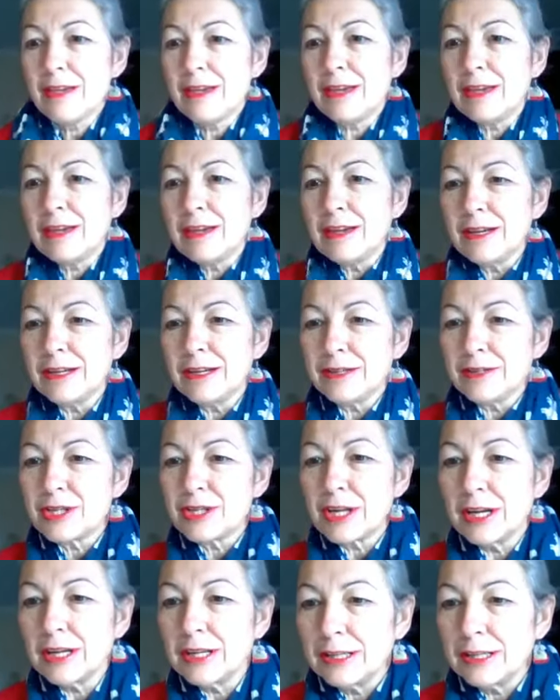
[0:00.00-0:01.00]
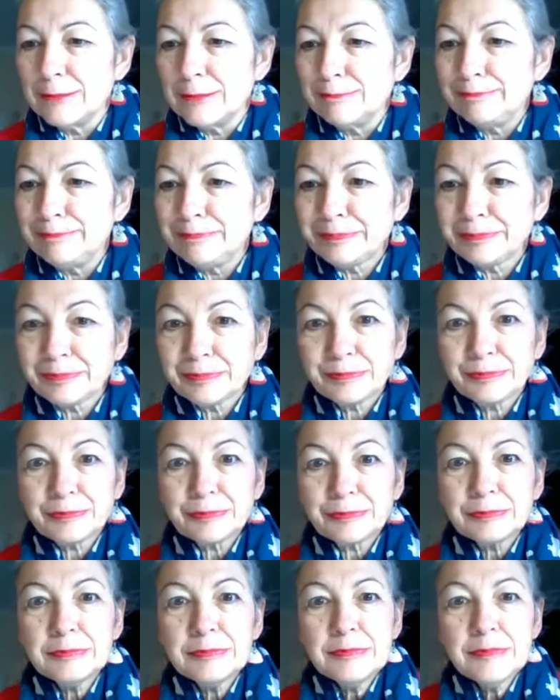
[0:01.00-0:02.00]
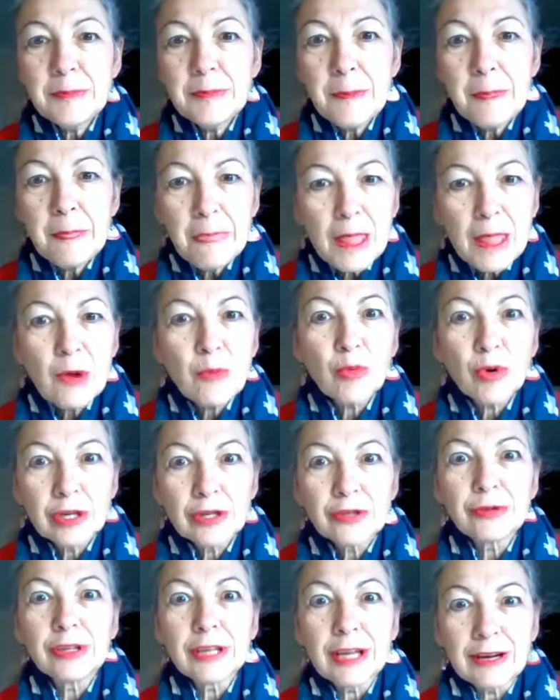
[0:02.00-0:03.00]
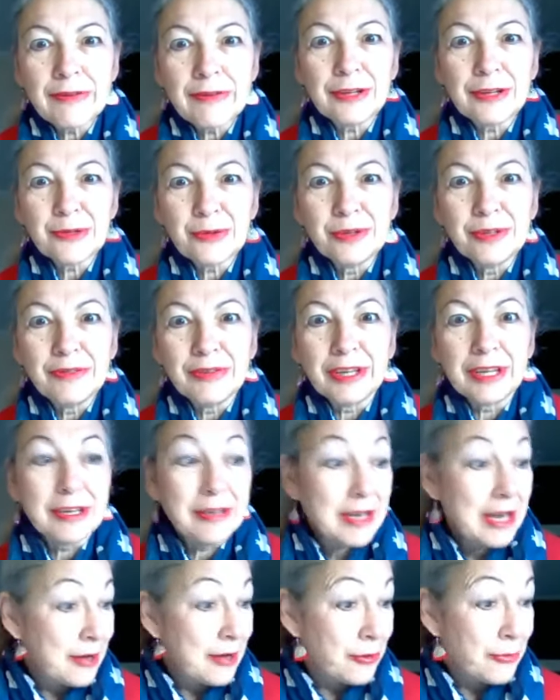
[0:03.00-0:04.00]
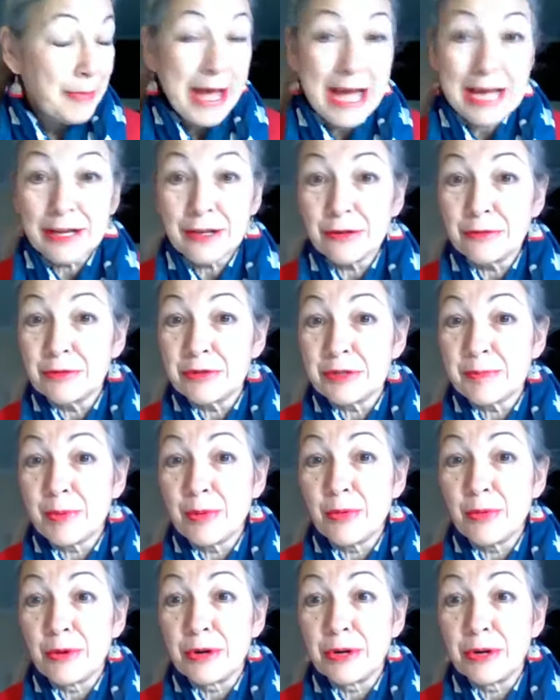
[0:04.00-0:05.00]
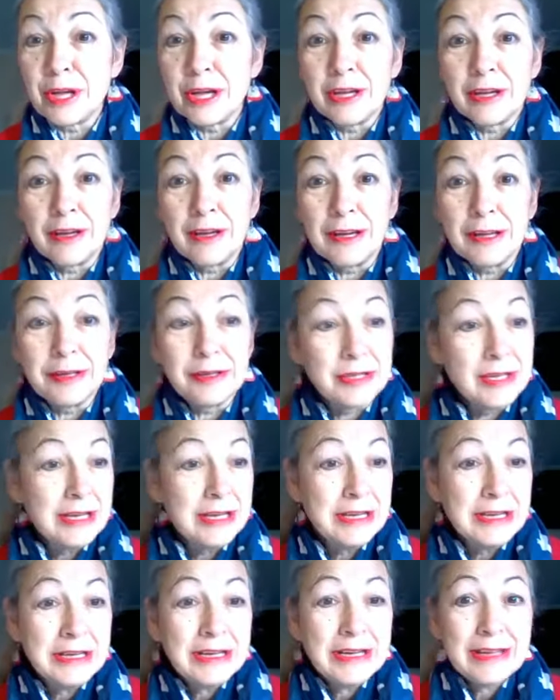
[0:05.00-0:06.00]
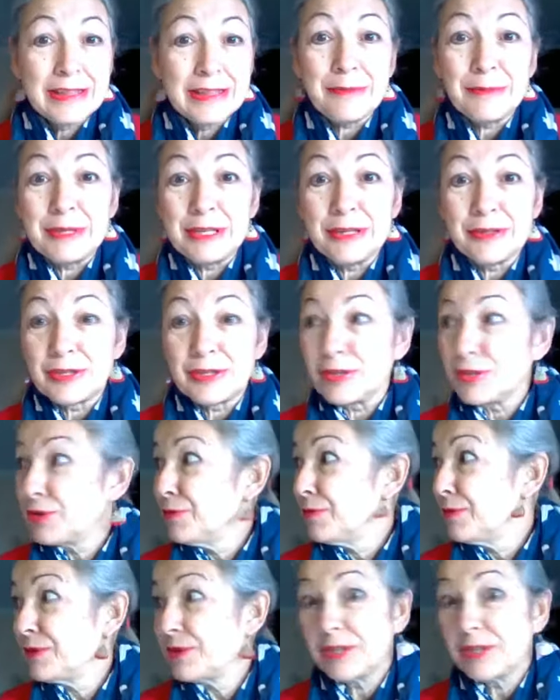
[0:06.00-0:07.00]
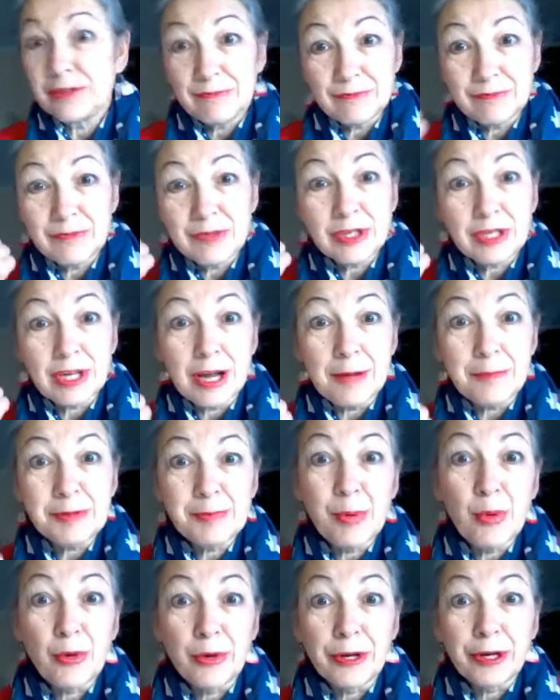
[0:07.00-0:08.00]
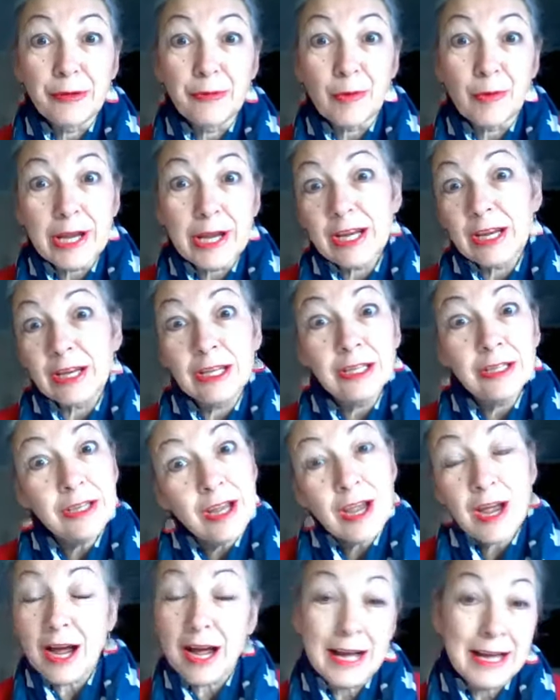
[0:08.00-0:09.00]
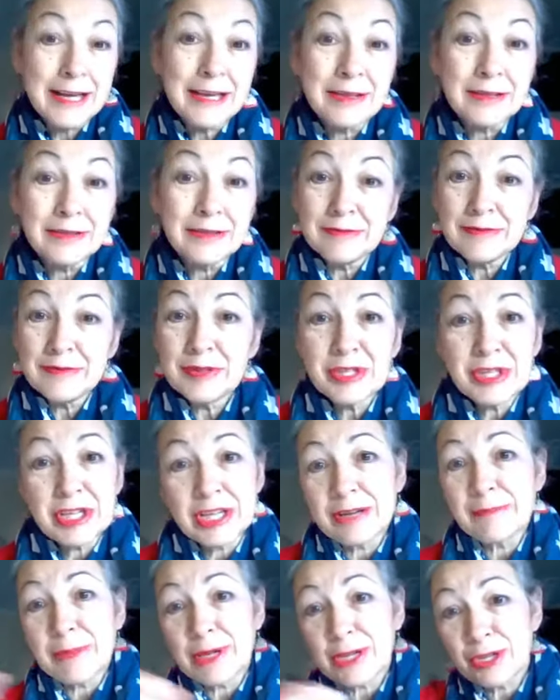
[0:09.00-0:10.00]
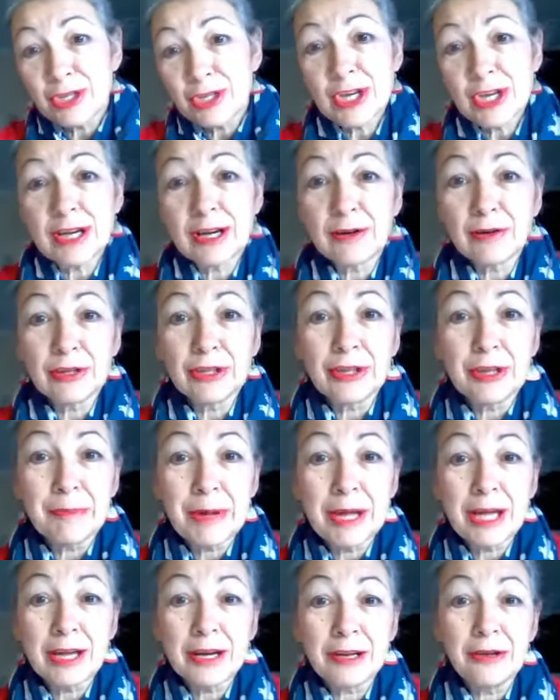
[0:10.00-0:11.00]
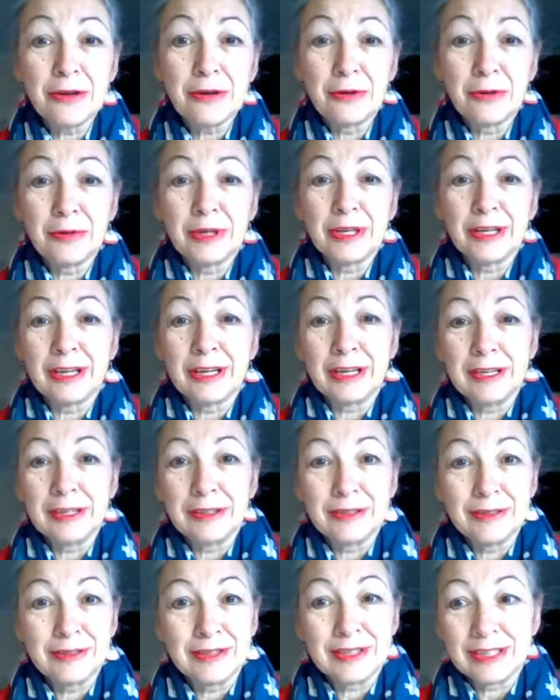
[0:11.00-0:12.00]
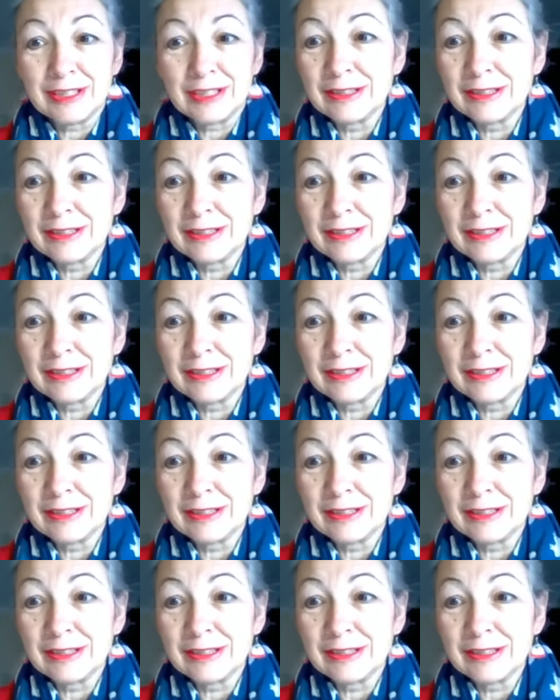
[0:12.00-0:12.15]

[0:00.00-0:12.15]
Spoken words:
And we're going to do a lot of outdoor living, and now the patio is poured, and that means as soon as it stops pouring rain, I can set up my chair on the patio and